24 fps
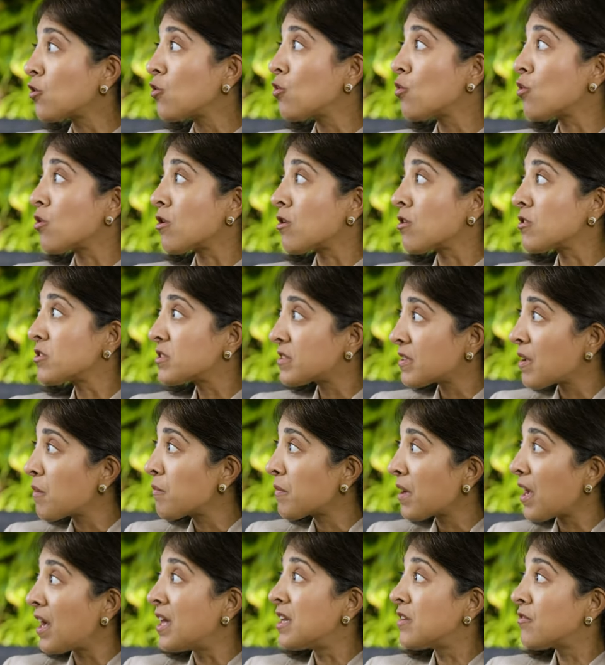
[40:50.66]
core some
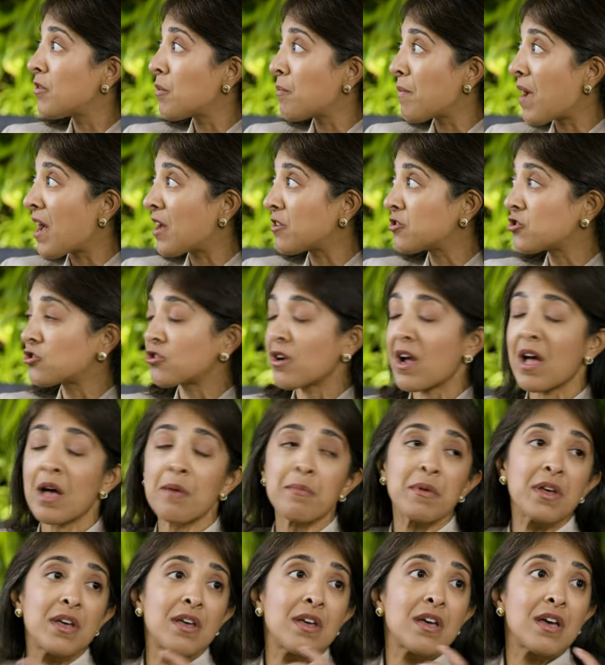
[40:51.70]
kind of a
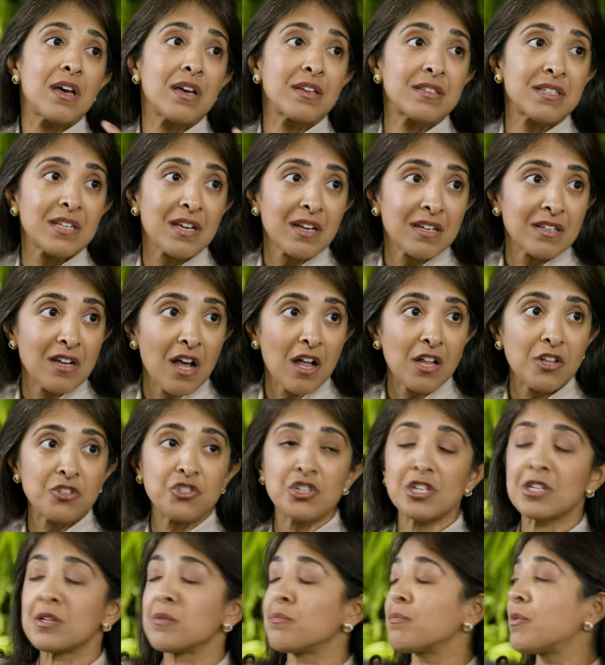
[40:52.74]
mousetrap, a
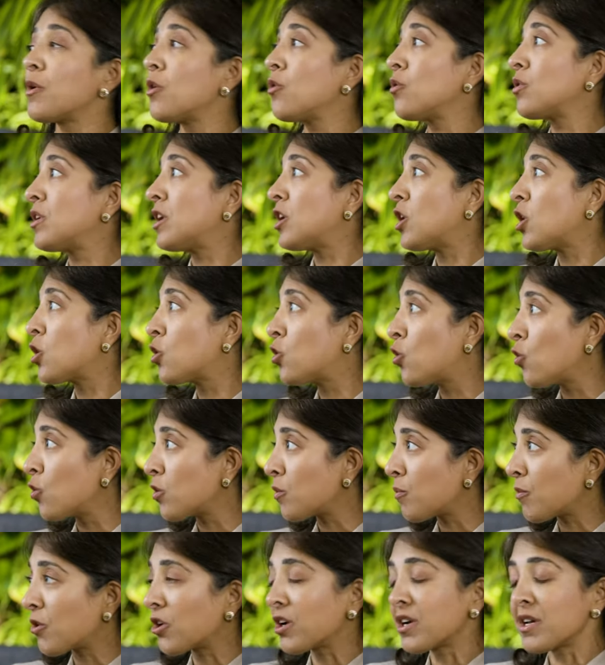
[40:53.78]
technology component, a go to
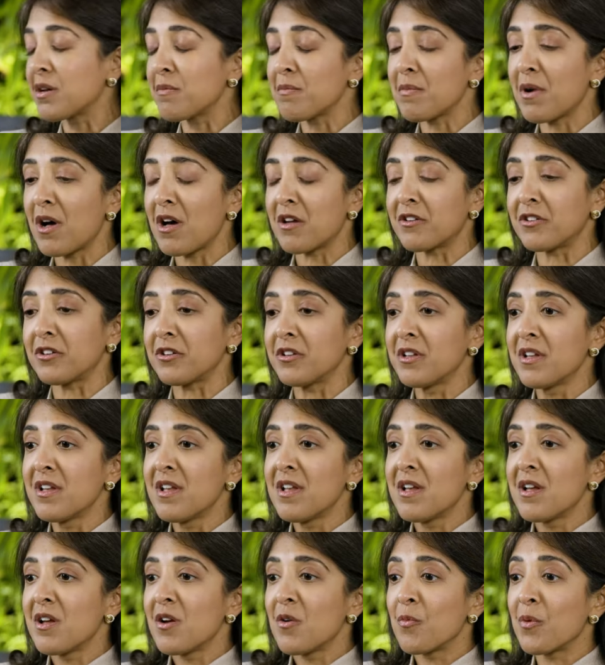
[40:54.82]
market model.
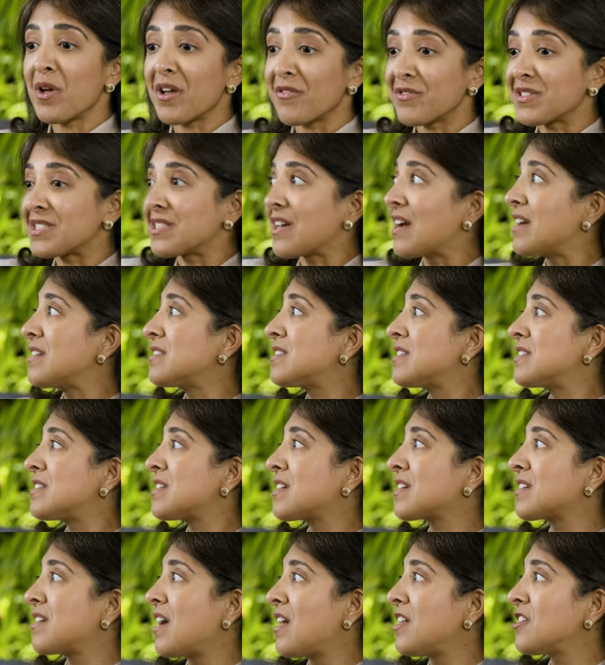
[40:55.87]
We have a science and
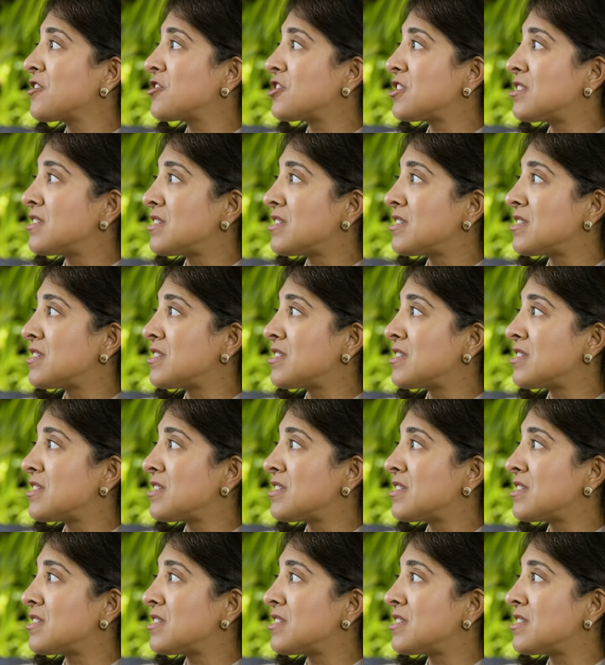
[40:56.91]
technology